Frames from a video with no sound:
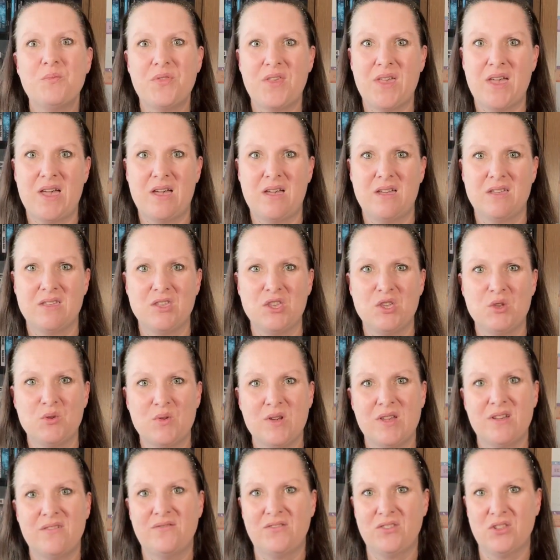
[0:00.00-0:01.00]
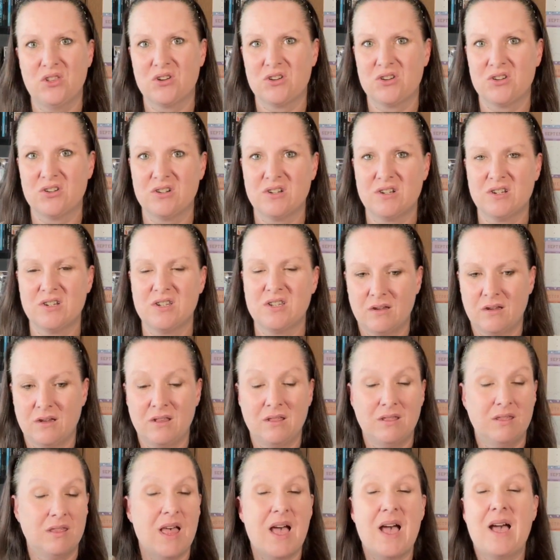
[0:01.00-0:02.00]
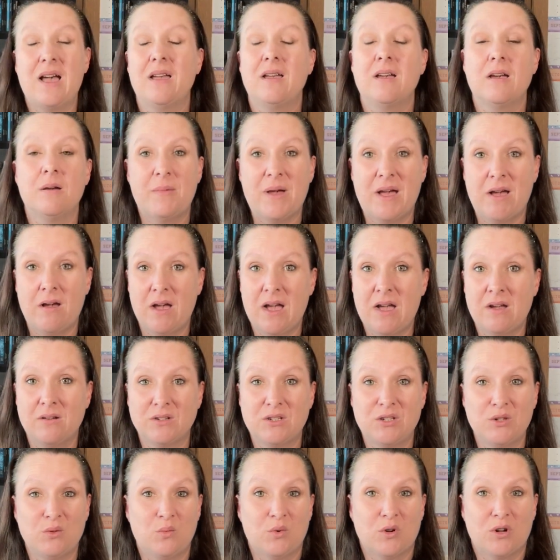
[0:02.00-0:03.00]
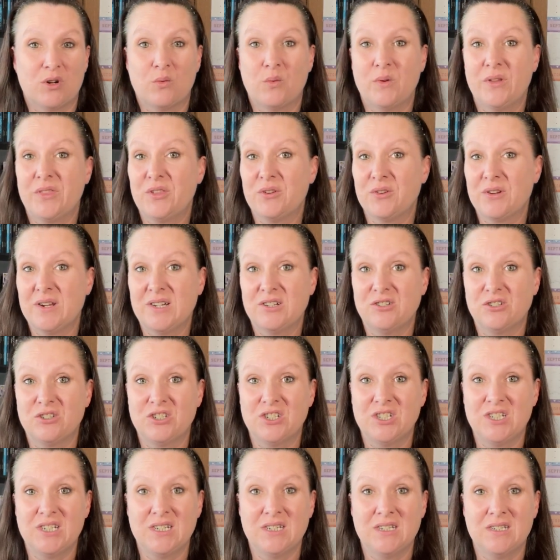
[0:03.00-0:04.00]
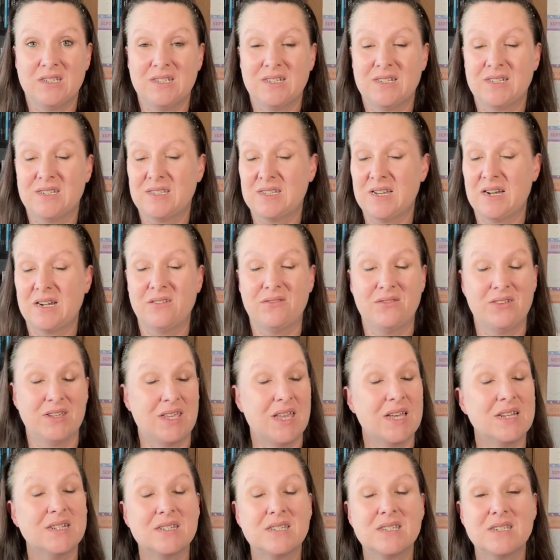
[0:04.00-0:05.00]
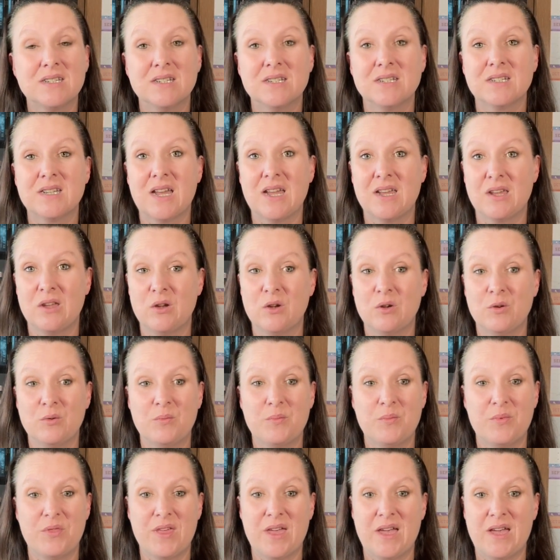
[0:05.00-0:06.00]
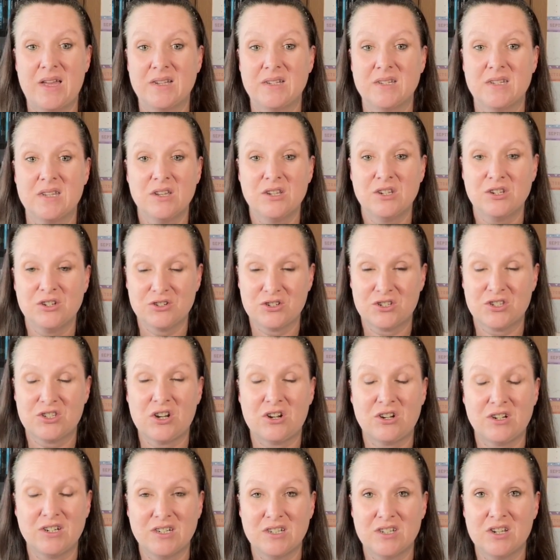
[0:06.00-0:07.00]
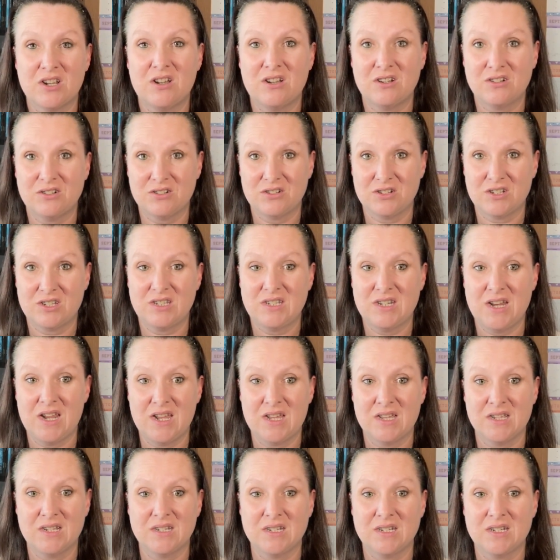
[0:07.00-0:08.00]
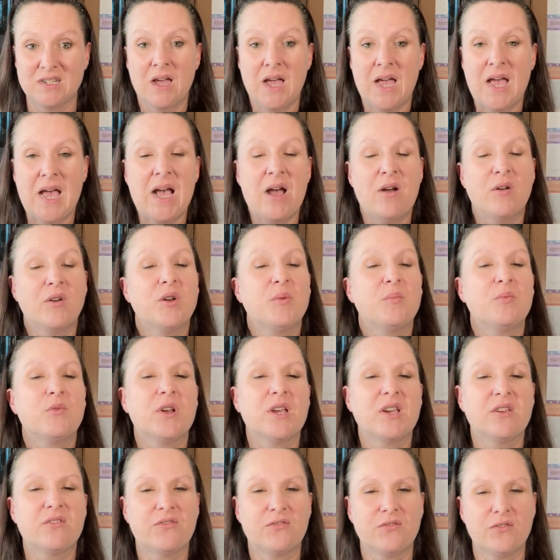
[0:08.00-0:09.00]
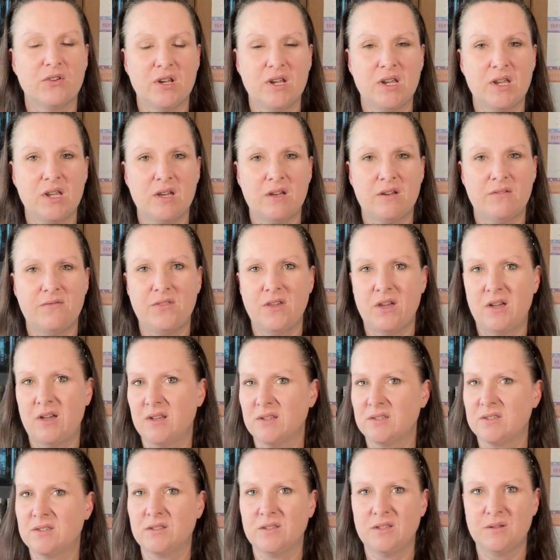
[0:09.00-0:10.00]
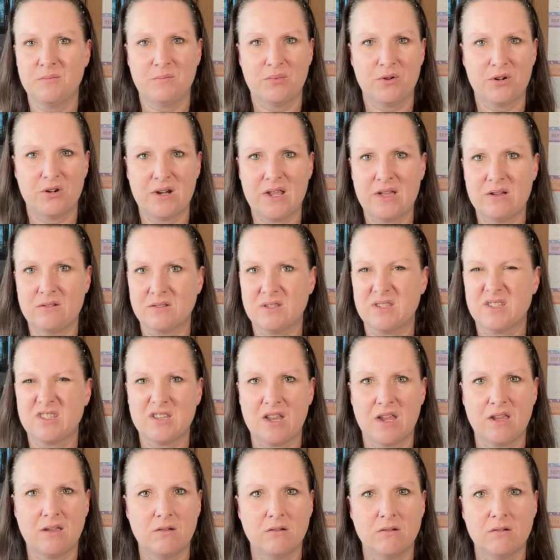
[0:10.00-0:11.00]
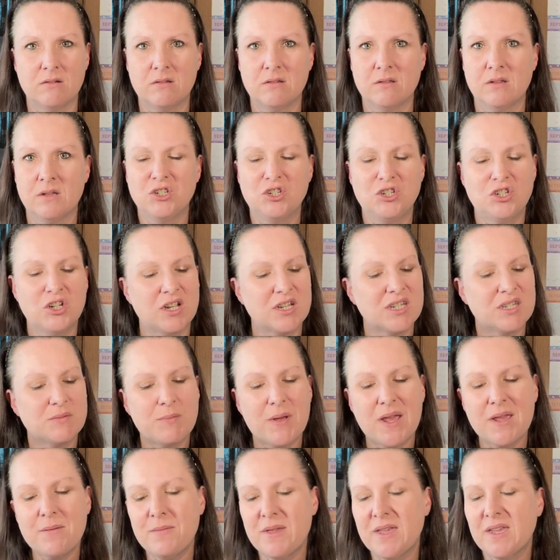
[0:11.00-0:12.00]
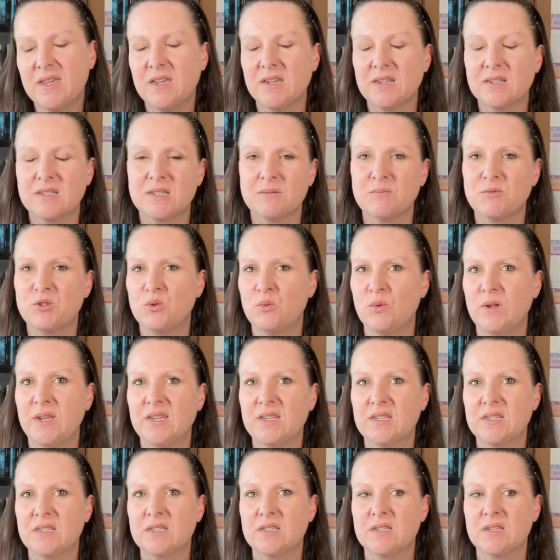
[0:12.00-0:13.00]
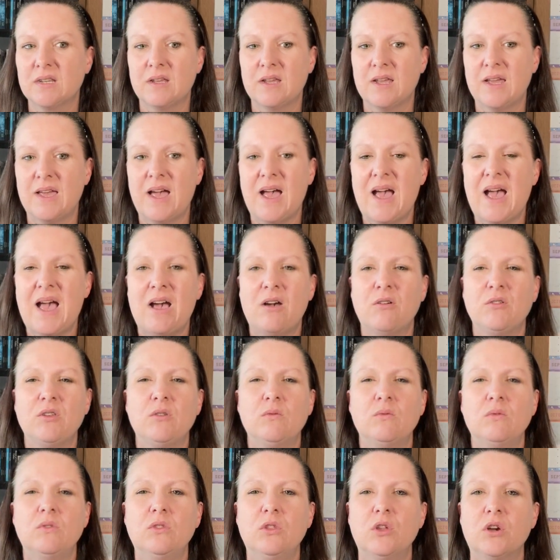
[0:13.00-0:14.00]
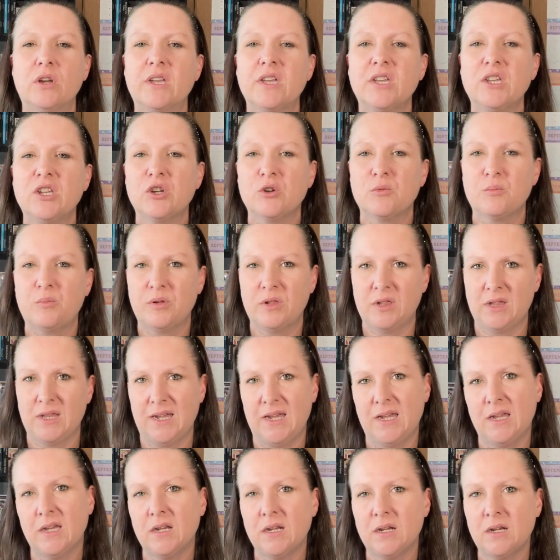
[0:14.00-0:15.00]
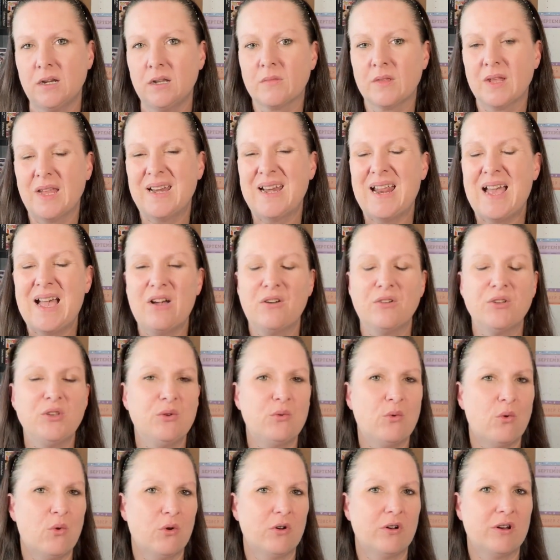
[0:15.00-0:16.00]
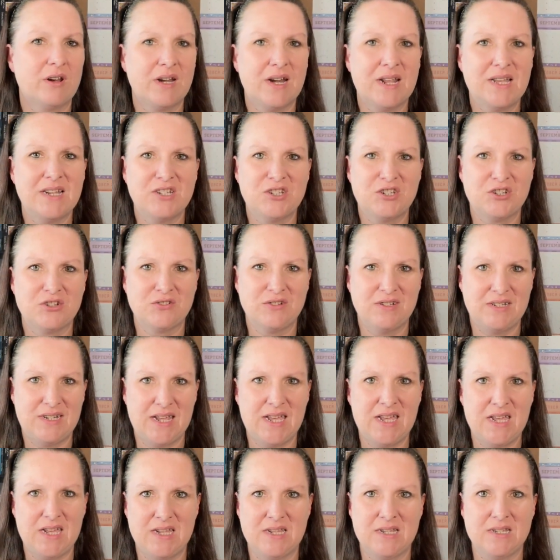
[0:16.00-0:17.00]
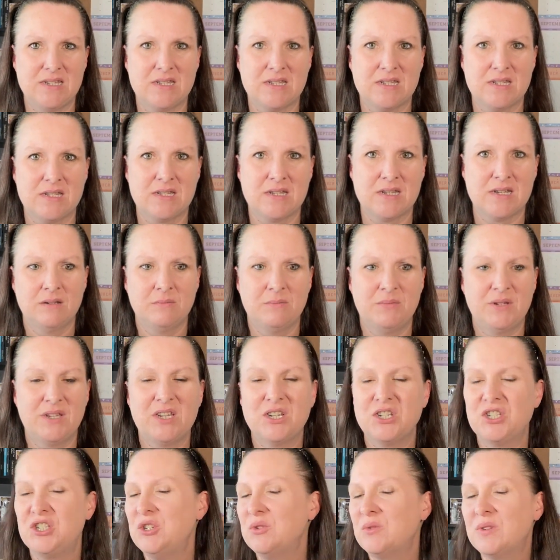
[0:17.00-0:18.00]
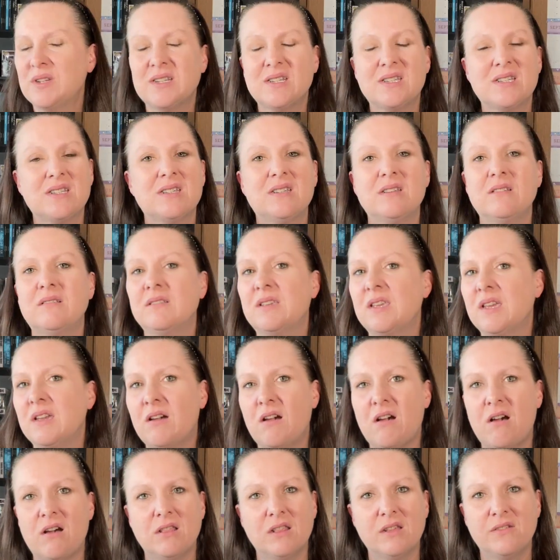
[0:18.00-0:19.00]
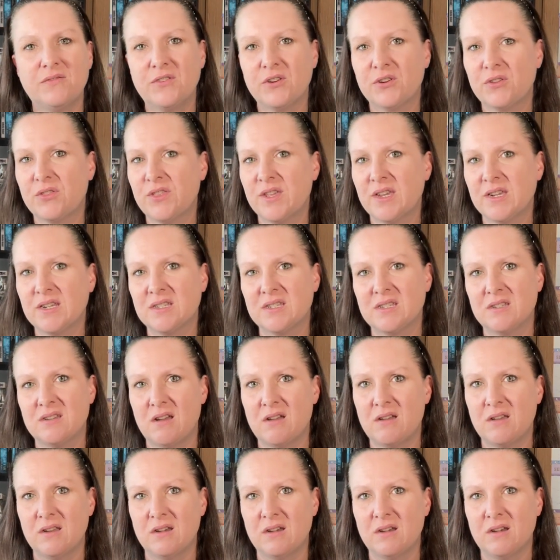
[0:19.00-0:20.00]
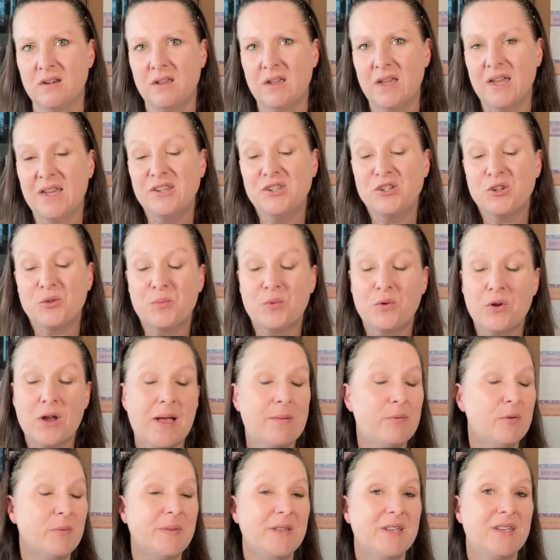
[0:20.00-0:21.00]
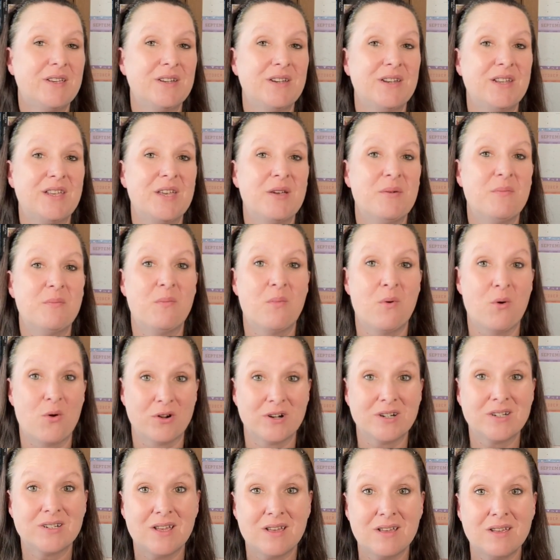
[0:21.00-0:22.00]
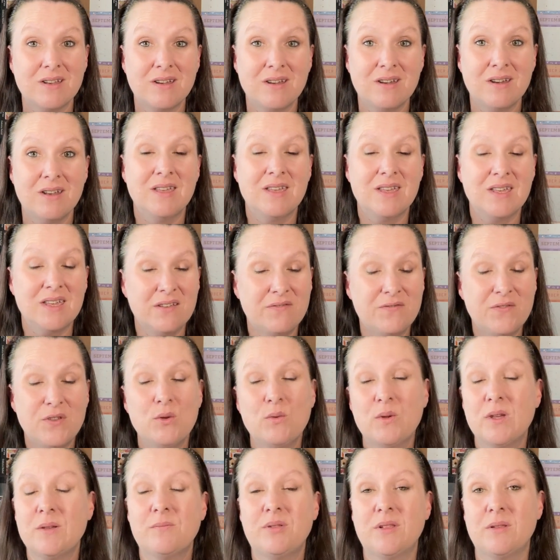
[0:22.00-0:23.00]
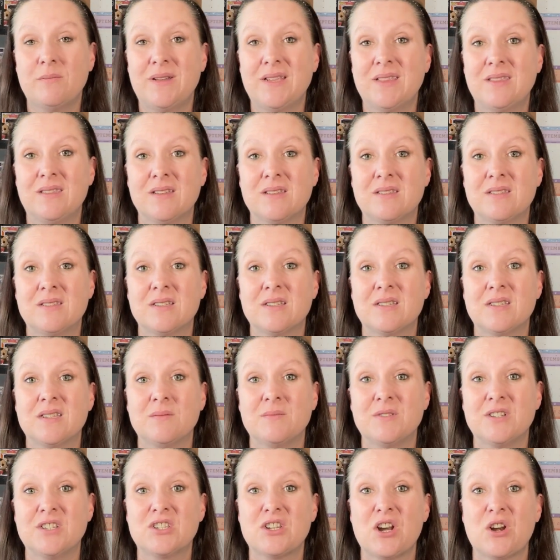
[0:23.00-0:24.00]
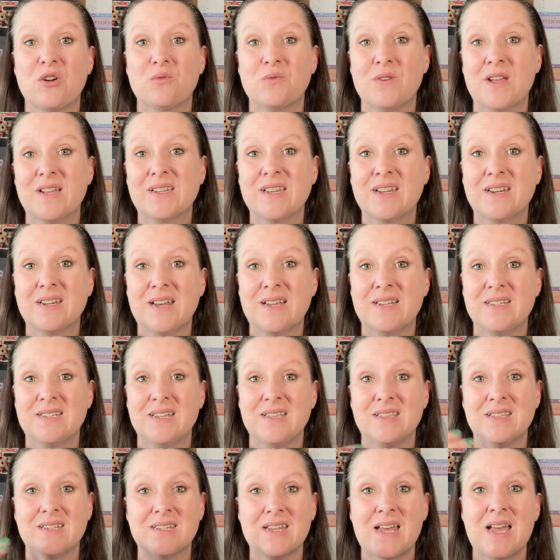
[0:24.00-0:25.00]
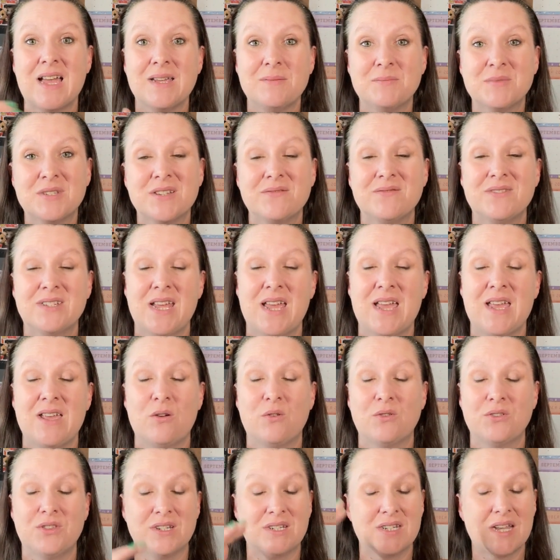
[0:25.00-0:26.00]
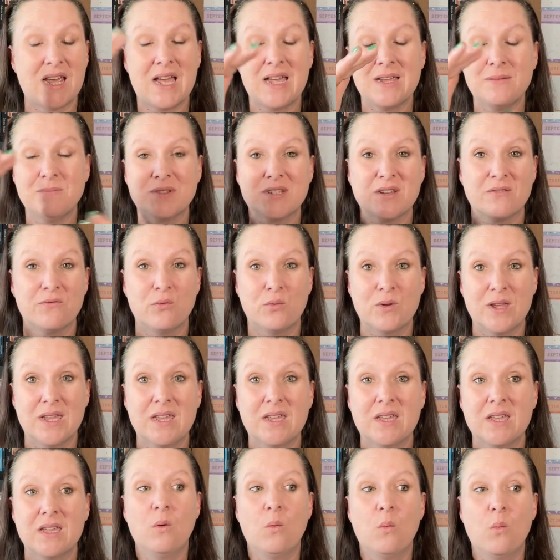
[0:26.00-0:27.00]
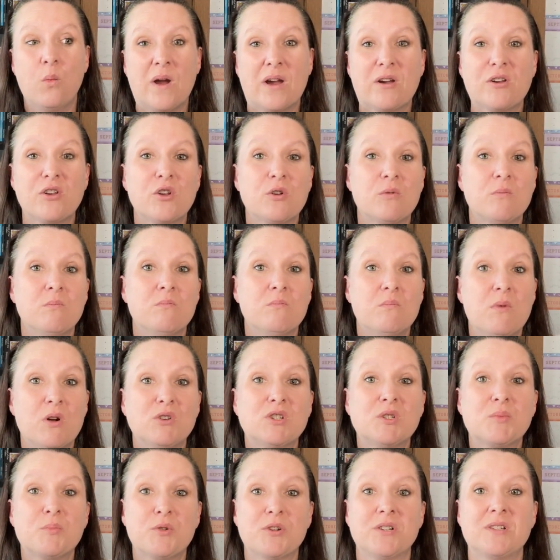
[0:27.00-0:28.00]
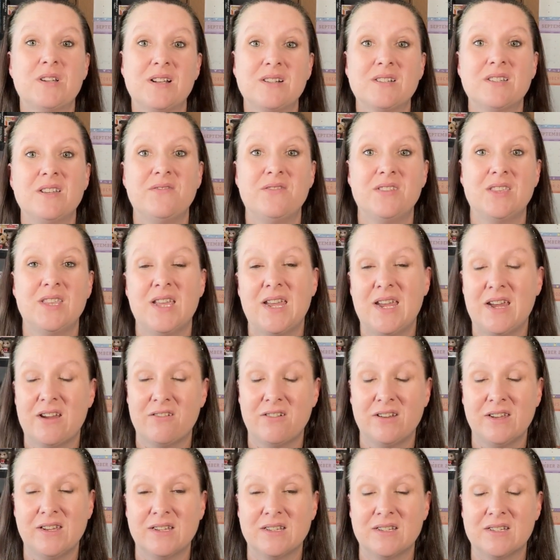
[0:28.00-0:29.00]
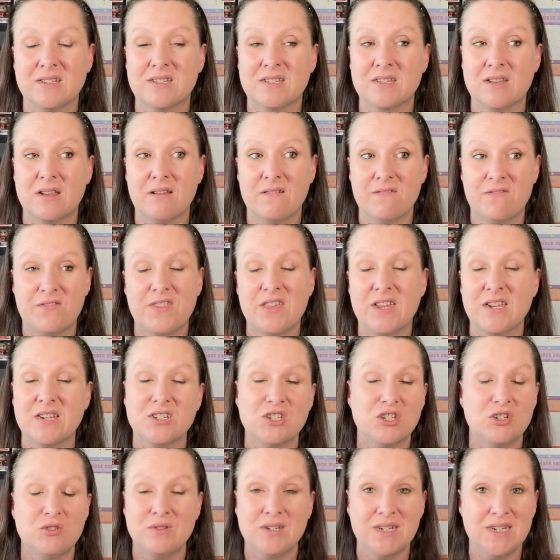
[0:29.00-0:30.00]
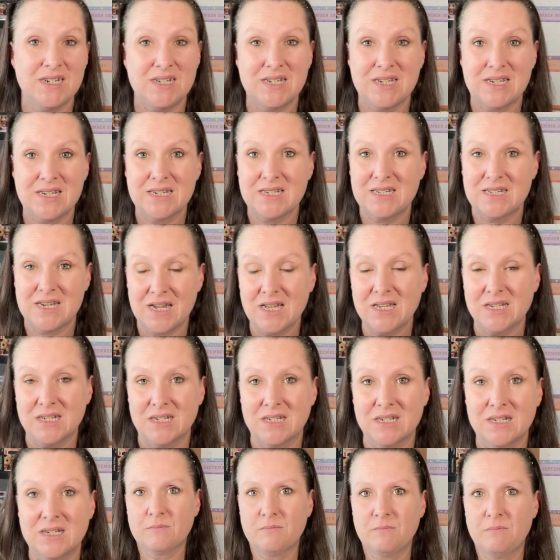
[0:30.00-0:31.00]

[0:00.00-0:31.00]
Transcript: that you have learned a lot about how to work with your energy instead of against it. I hope that you're starting to understand how to break free of the hustle and burnout cycle just by making some tweaks at how you look at your plan and how you organize your days, because you can still get all of your things done, and you're probably going to get more done if you implement this system and start recognizing the times of day or the times of week where you're most productive in the areas of things you need to get done.